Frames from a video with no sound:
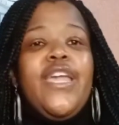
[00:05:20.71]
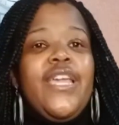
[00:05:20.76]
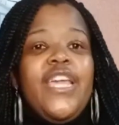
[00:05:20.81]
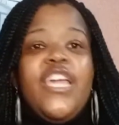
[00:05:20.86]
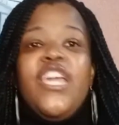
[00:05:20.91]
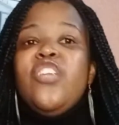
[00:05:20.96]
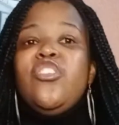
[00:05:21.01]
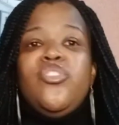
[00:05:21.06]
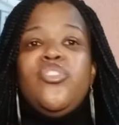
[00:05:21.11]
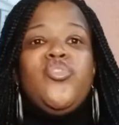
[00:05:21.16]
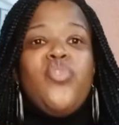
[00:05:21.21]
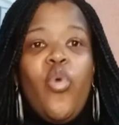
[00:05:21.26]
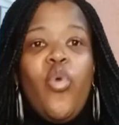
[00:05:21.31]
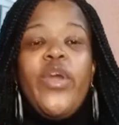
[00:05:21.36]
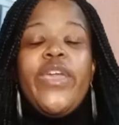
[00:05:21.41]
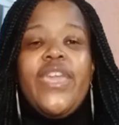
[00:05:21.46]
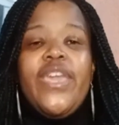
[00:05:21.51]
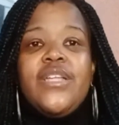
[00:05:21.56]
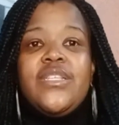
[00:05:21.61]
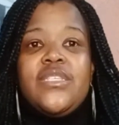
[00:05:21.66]
Enjoy
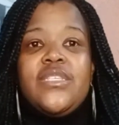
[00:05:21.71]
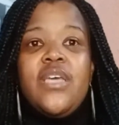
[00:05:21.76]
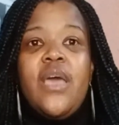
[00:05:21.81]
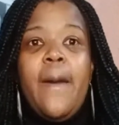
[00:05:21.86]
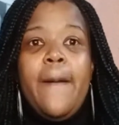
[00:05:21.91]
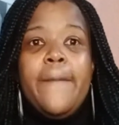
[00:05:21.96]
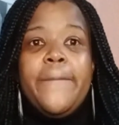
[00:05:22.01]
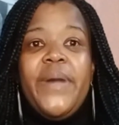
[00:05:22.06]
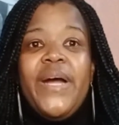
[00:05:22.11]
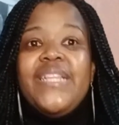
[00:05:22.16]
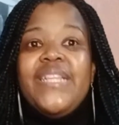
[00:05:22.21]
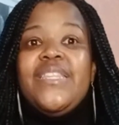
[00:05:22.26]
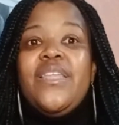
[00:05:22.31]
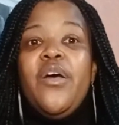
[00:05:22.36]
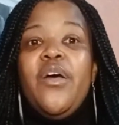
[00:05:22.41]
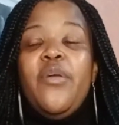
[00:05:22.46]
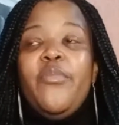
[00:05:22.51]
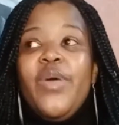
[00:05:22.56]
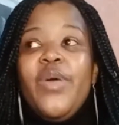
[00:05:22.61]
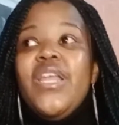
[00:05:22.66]
it. But
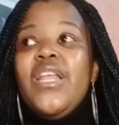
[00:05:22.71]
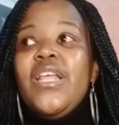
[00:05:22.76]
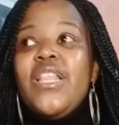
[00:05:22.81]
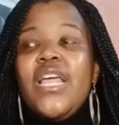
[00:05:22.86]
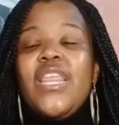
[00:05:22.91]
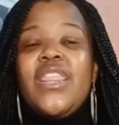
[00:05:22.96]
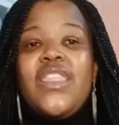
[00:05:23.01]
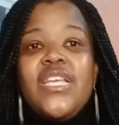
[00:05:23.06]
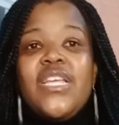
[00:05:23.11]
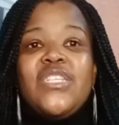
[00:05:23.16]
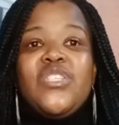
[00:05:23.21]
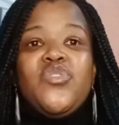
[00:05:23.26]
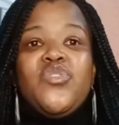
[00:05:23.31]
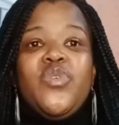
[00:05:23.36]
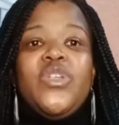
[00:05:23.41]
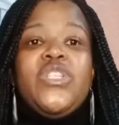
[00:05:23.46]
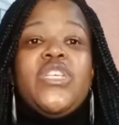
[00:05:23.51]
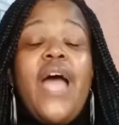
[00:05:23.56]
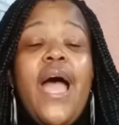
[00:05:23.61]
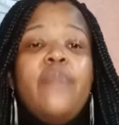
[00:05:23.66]
the minute that things
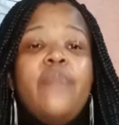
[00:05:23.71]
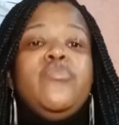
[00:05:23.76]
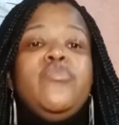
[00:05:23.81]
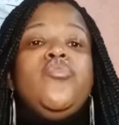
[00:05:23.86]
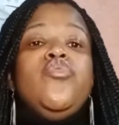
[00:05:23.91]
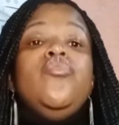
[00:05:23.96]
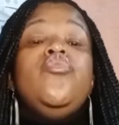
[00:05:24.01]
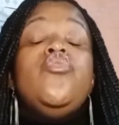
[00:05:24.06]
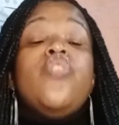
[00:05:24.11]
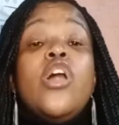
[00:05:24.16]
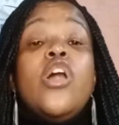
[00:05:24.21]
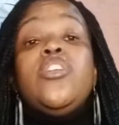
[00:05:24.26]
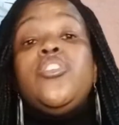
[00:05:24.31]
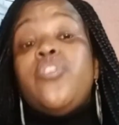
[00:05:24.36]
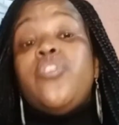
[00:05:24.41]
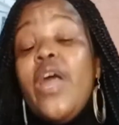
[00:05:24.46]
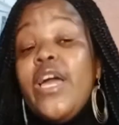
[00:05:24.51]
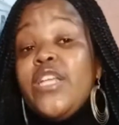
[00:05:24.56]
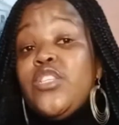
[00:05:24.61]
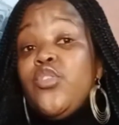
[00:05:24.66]
switch up, do not
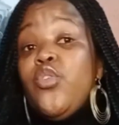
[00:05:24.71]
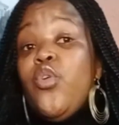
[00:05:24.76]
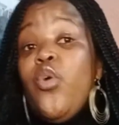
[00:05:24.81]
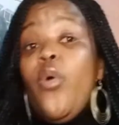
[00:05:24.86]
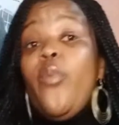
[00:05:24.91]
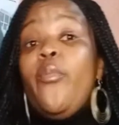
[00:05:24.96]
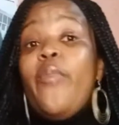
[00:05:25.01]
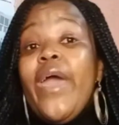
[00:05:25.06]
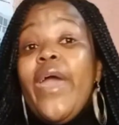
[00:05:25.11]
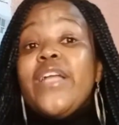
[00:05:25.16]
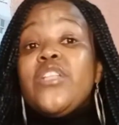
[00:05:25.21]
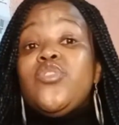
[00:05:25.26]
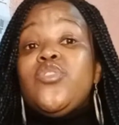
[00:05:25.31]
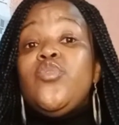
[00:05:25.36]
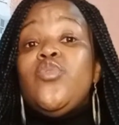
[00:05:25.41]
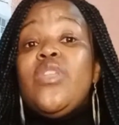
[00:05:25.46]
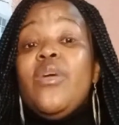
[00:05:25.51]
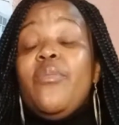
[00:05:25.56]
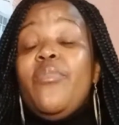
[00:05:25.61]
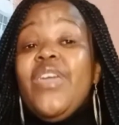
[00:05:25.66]
try to go back to
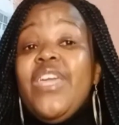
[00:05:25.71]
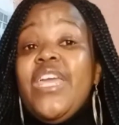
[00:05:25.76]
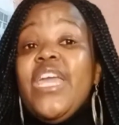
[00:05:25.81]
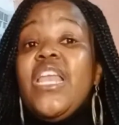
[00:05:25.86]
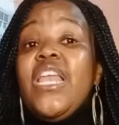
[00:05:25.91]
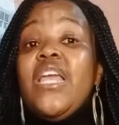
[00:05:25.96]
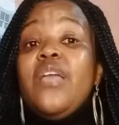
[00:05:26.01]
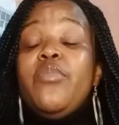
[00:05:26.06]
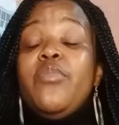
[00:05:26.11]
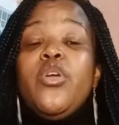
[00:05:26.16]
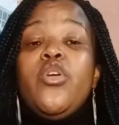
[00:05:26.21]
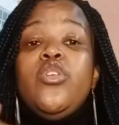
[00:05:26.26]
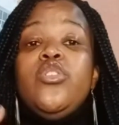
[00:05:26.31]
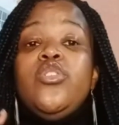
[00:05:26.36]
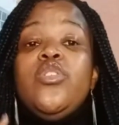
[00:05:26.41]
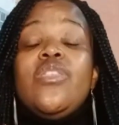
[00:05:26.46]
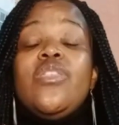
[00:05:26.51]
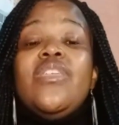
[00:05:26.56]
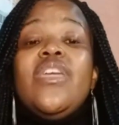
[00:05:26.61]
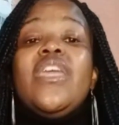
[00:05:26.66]
the beginning because
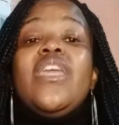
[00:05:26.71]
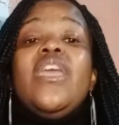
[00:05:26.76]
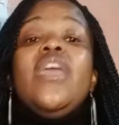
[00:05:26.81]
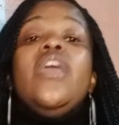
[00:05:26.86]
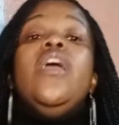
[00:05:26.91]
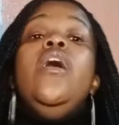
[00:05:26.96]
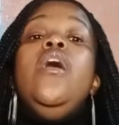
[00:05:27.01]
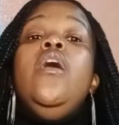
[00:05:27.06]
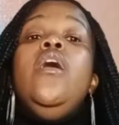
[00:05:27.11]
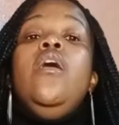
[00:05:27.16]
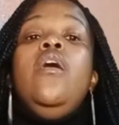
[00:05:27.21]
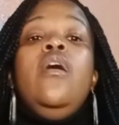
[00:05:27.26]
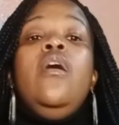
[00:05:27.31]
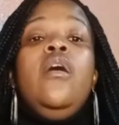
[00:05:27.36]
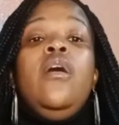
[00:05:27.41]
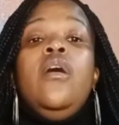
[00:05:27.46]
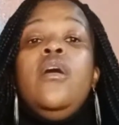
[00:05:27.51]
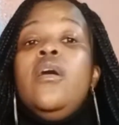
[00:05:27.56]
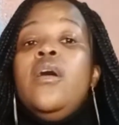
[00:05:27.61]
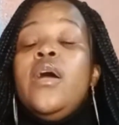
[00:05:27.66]
you're thinking,
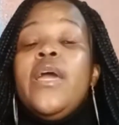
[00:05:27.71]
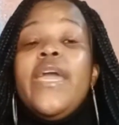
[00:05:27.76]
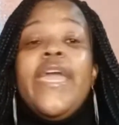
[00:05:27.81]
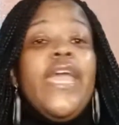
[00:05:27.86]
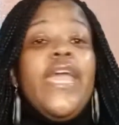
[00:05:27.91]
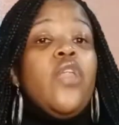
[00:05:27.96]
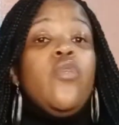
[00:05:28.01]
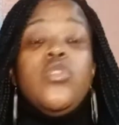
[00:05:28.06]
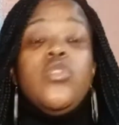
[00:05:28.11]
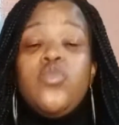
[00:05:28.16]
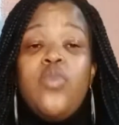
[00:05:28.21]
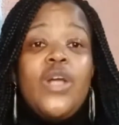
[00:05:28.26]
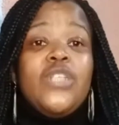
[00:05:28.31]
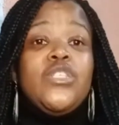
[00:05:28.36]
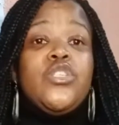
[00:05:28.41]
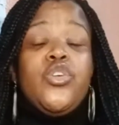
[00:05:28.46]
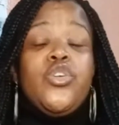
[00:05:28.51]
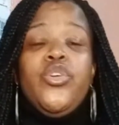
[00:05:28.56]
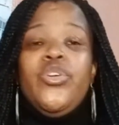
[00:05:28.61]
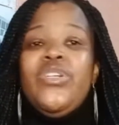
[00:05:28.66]
it was
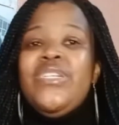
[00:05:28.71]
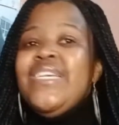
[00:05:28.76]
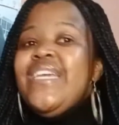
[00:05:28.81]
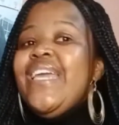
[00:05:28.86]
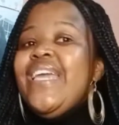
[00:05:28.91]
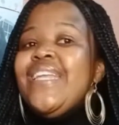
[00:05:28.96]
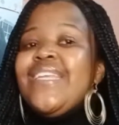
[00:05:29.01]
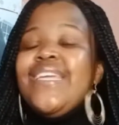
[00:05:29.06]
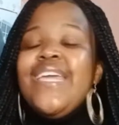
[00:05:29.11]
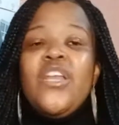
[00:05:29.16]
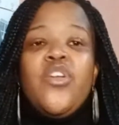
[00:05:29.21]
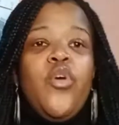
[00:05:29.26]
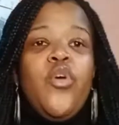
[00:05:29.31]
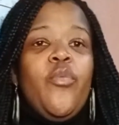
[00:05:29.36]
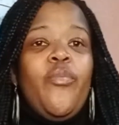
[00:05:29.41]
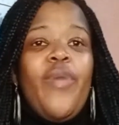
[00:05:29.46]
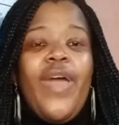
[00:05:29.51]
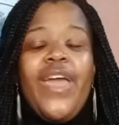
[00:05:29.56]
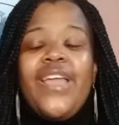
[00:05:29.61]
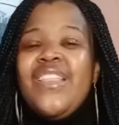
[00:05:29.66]
once good, it can go
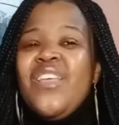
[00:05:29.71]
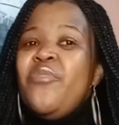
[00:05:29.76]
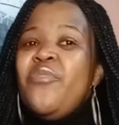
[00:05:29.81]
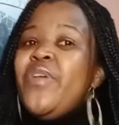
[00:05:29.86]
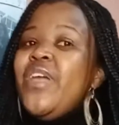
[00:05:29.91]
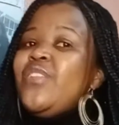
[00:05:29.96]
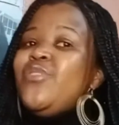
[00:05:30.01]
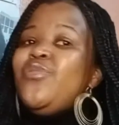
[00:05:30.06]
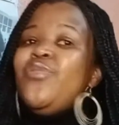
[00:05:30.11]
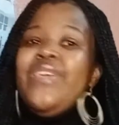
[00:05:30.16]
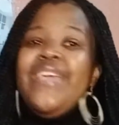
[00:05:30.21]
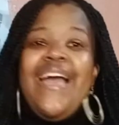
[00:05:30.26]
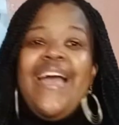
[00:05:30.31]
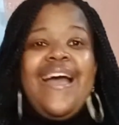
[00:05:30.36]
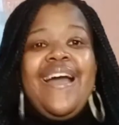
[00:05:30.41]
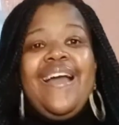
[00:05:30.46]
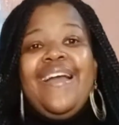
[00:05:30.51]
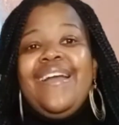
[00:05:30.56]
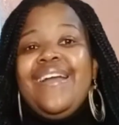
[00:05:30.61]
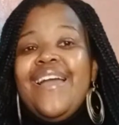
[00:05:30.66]
back there. We are too
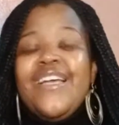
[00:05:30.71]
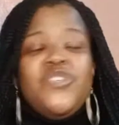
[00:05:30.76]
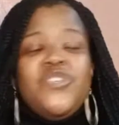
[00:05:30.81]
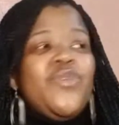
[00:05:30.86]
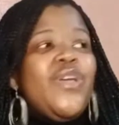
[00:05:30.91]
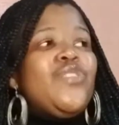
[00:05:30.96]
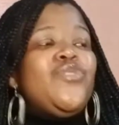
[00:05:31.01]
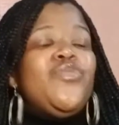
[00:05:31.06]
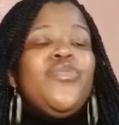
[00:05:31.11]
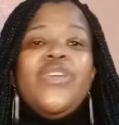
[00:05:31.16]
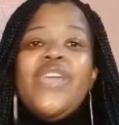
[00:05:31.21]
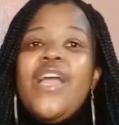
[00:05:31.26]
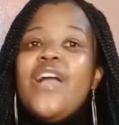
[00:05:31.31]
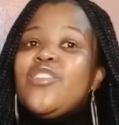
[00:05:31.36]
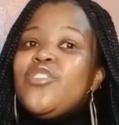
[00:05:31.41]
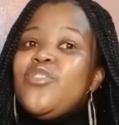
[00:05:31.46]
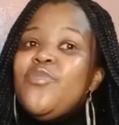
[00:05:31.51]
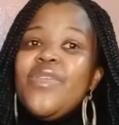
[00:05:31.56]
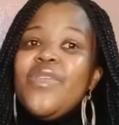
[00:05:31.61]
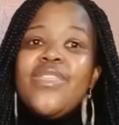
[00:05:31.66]
young, guys. We are too young
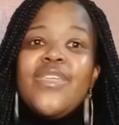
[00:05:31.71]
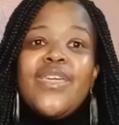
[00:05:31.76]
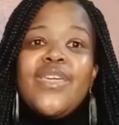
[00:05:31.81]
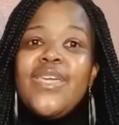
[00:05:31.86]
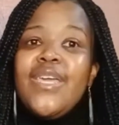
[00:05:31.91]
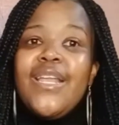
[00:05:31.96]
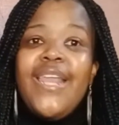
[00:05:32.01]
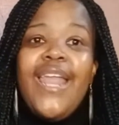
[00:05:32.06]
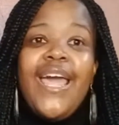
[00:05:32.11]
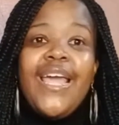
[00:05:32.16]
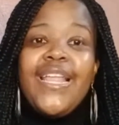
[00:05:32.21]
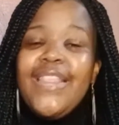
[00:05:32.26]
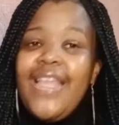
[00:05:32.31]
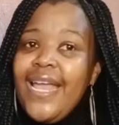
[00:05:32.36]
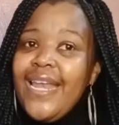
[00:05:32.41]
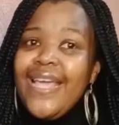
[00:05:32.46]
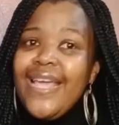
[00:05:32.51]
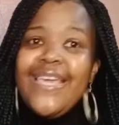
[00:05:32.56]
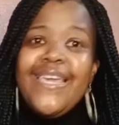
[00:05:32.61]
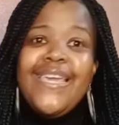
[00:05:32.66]
to be thinking like that.